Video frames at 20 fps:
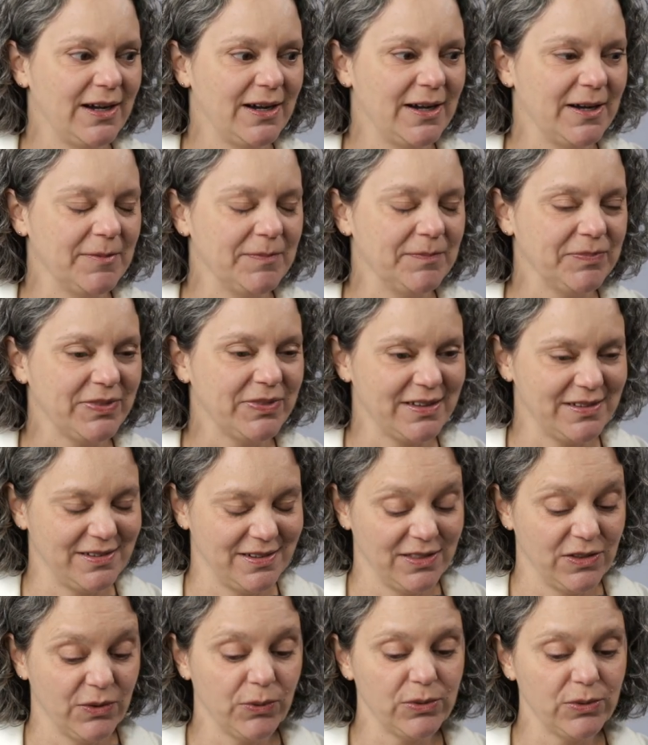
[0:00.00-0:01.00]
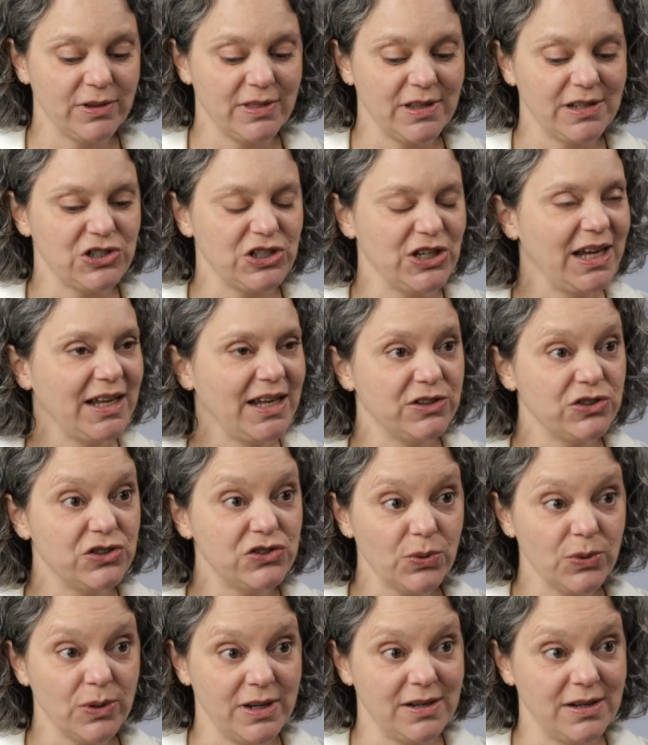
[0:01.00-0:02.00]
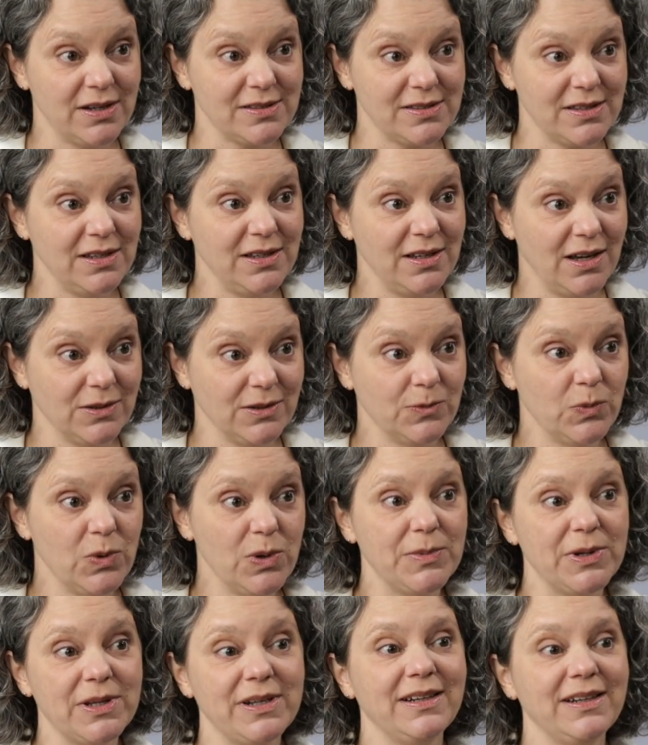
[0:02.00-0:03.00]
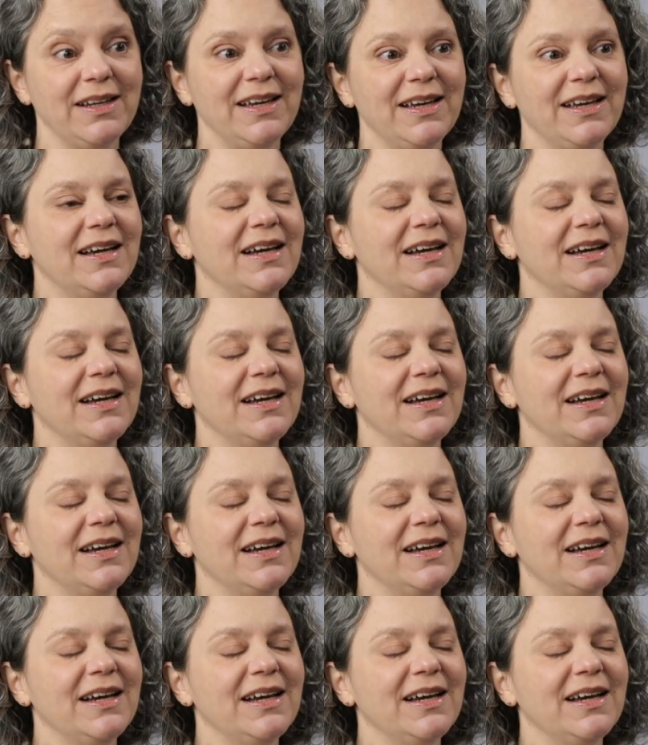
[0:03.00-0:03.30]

um, that the order that she had joined as a young woman,